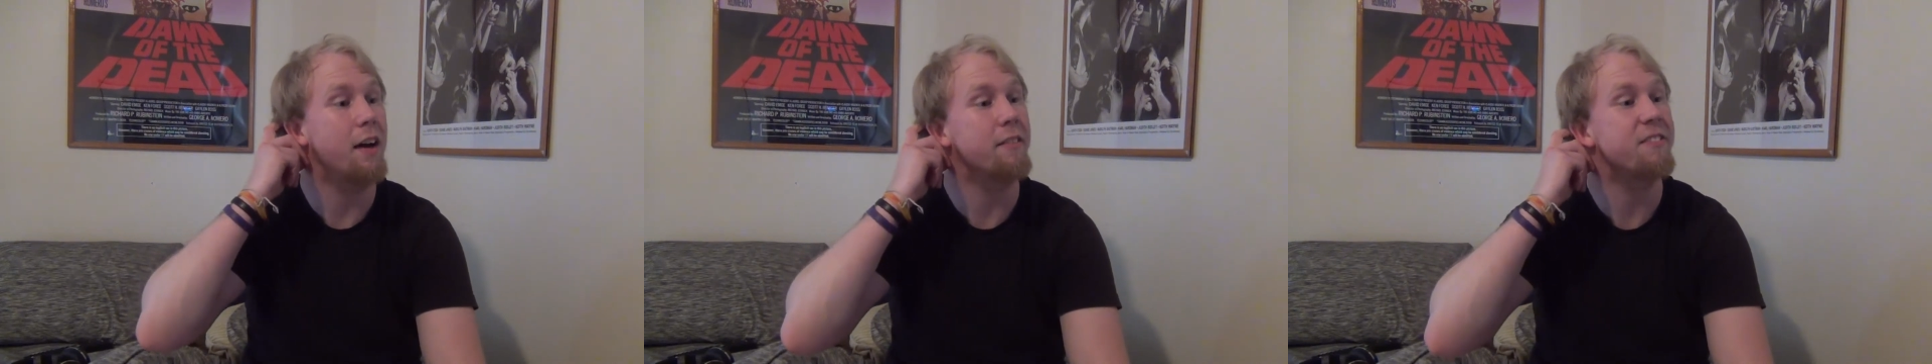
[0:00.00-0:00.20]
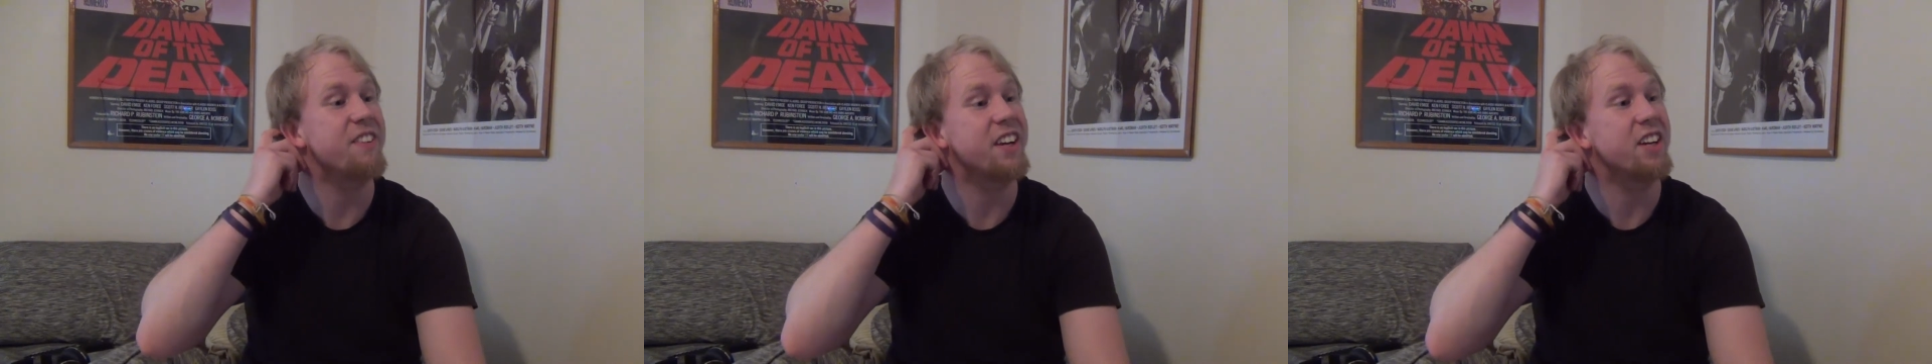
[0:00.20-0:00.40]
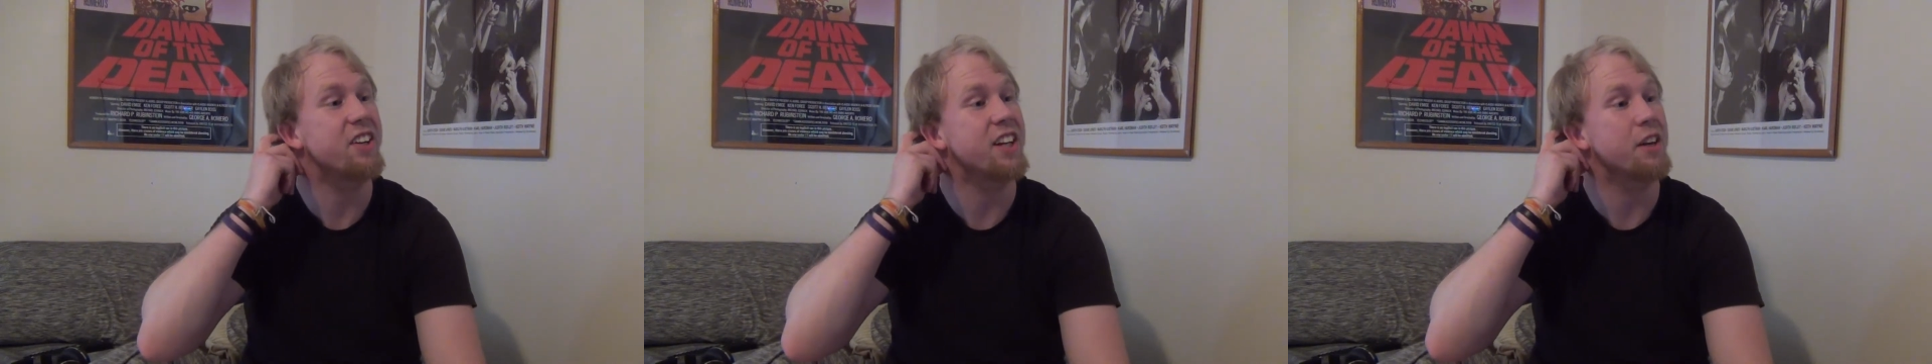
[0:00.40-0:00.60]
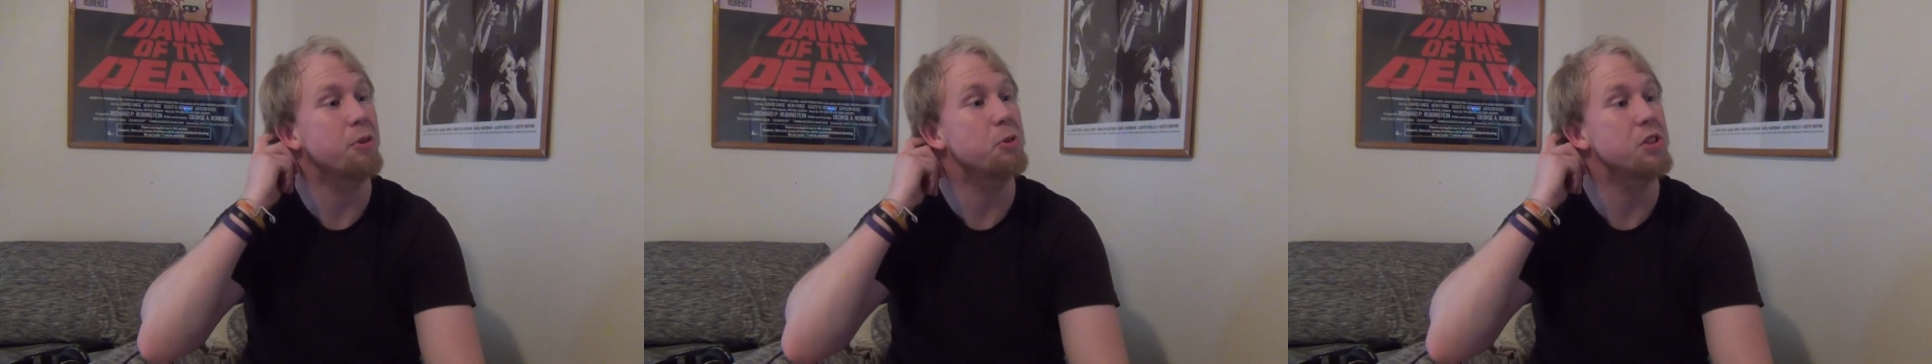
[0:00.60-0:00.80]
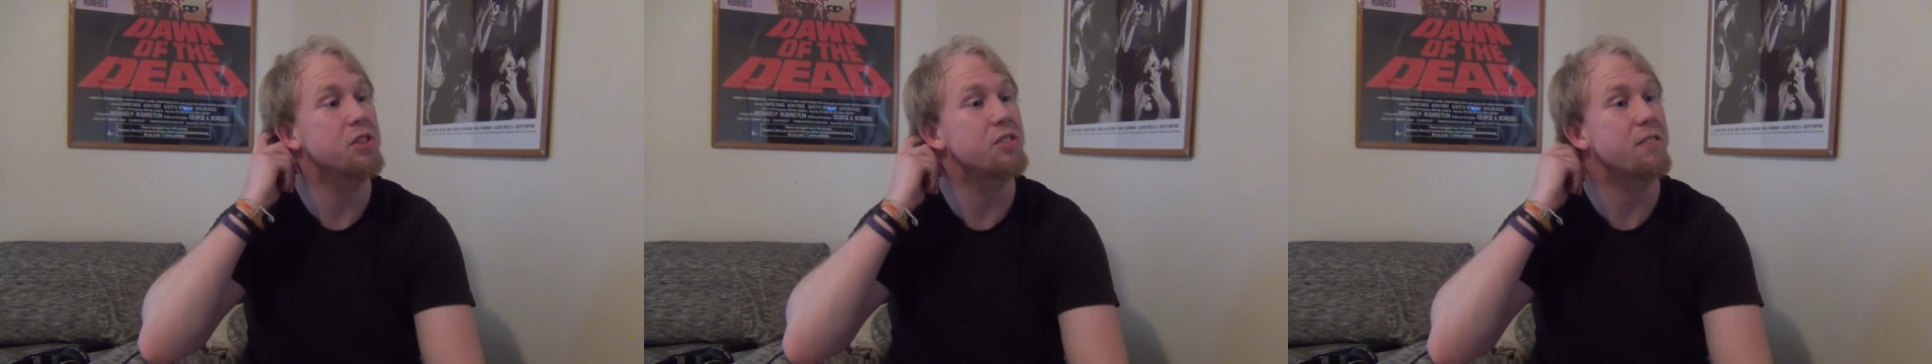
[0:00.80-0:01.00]
I figured it
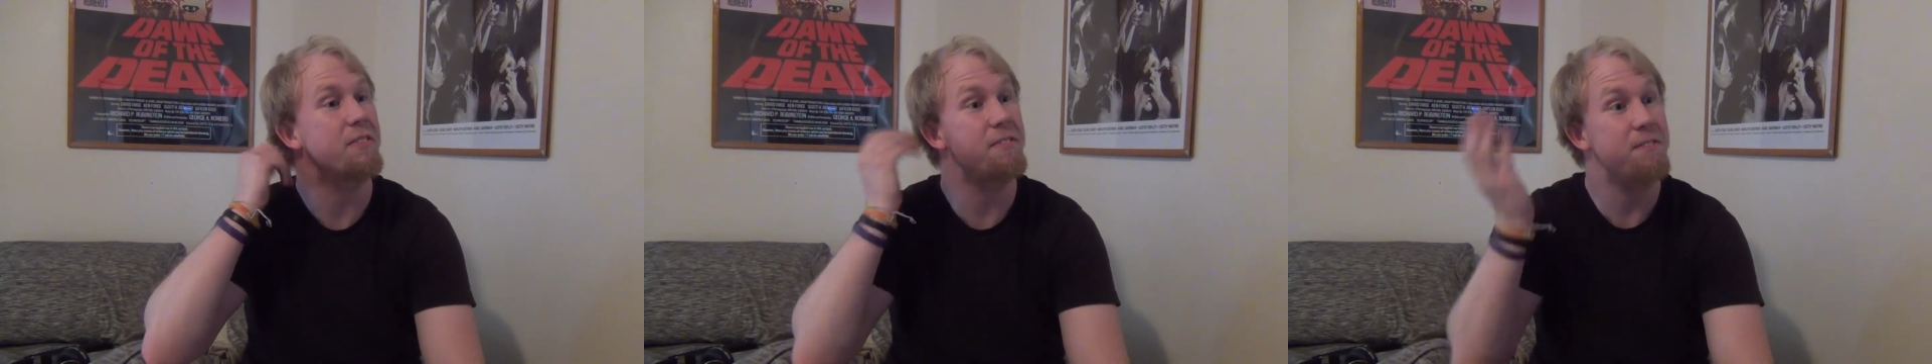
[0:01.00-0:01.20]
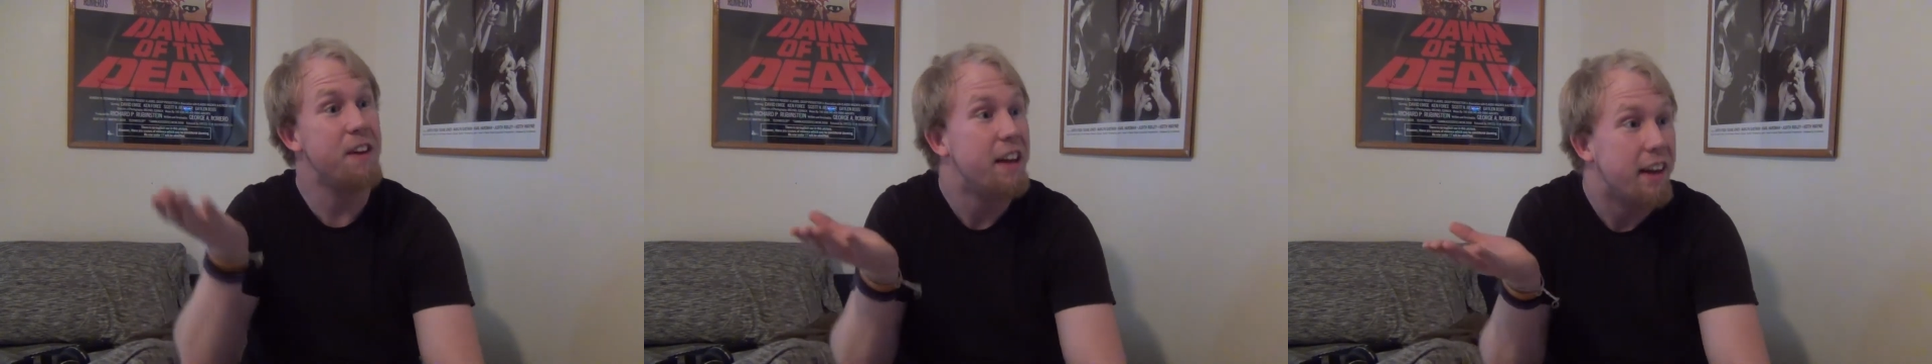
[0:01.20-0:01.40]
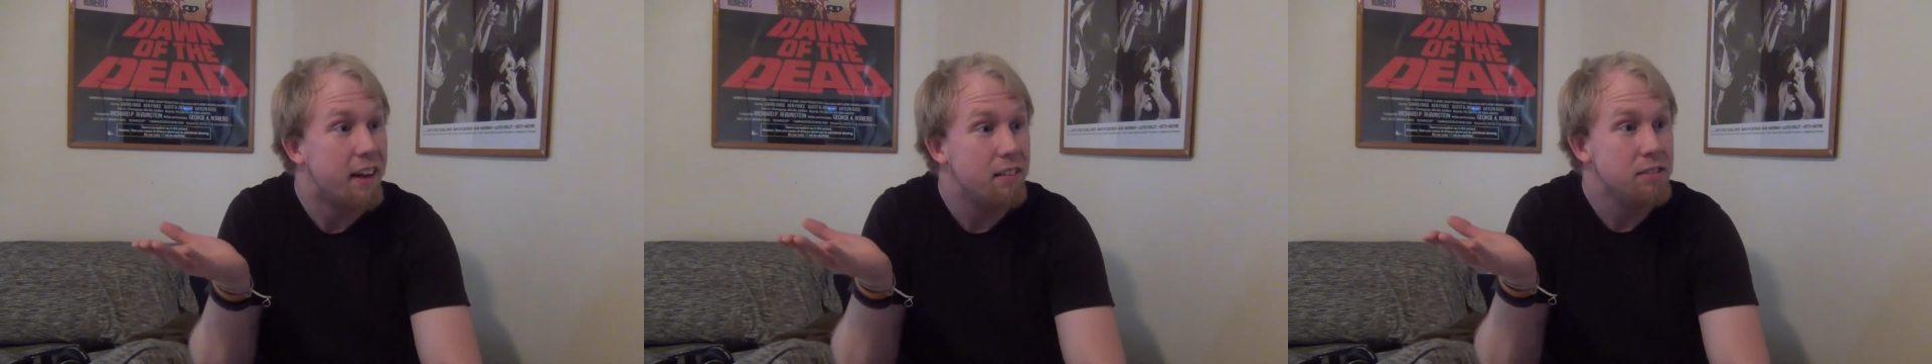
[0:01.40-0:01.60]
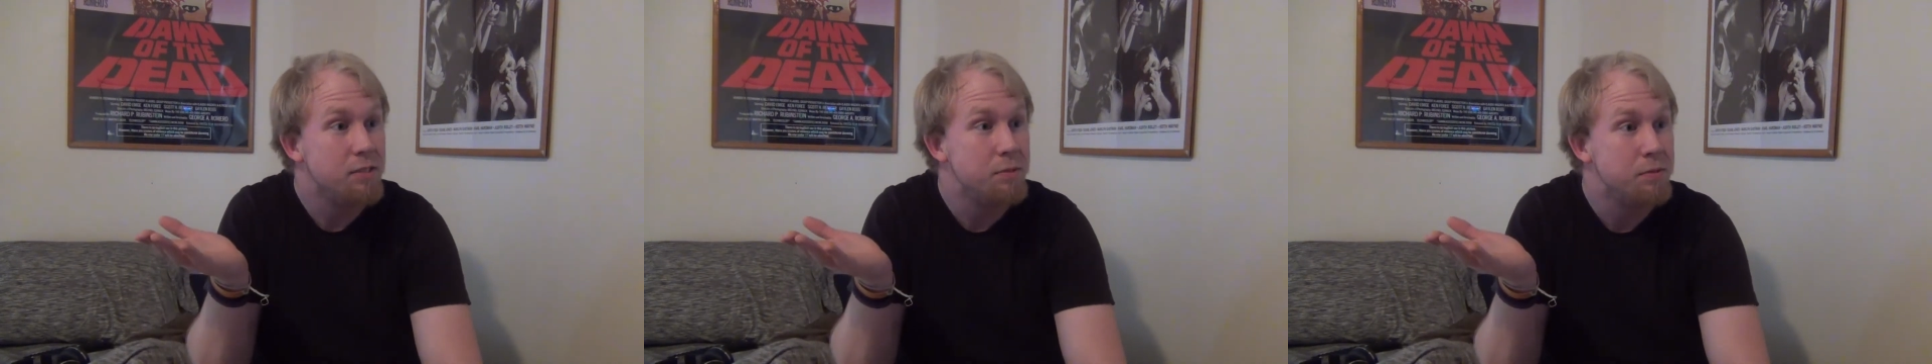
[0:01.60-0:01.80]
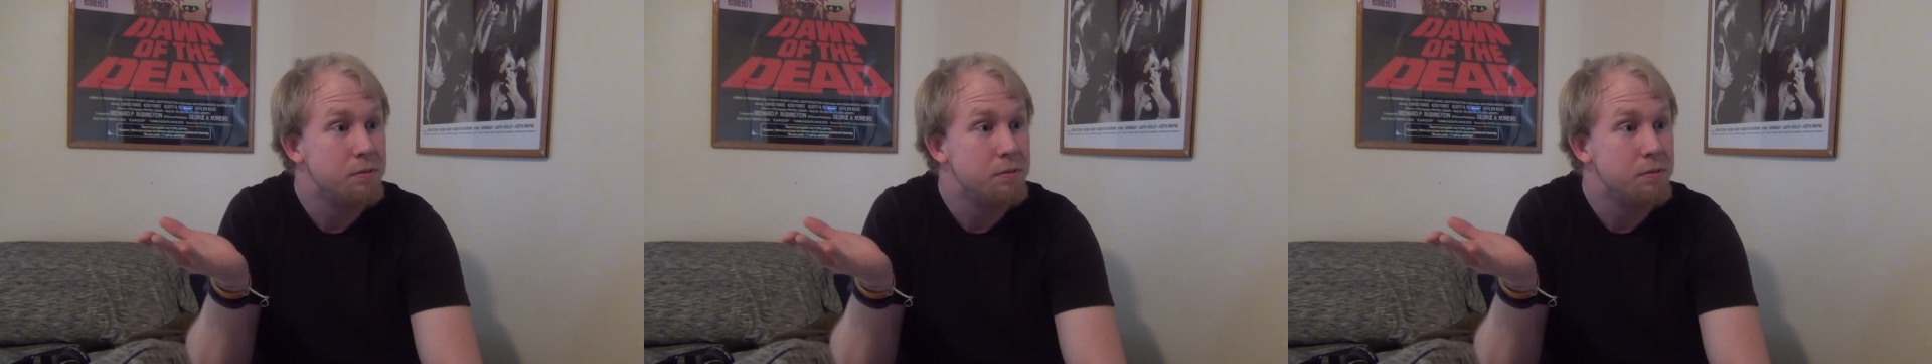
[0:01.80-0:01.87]
was fitting